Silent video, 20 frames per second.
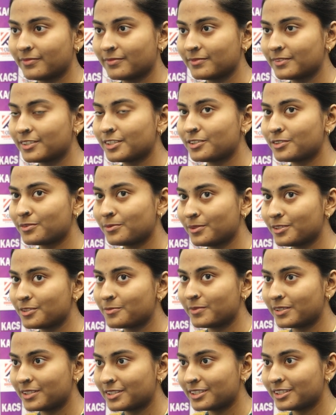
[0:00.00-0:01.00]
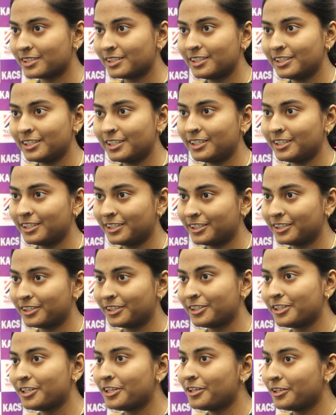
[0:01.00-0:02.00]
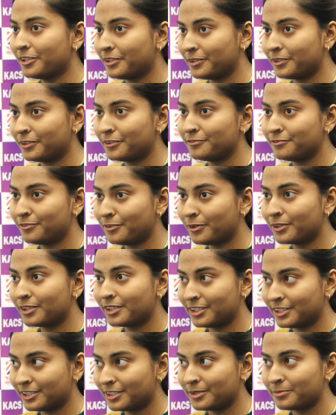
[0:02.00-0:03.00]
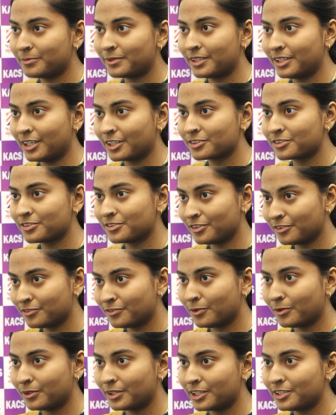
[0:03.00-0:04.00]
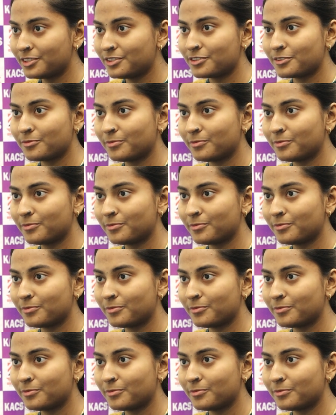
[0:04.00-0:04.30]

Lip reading: So it was basically for production of orange,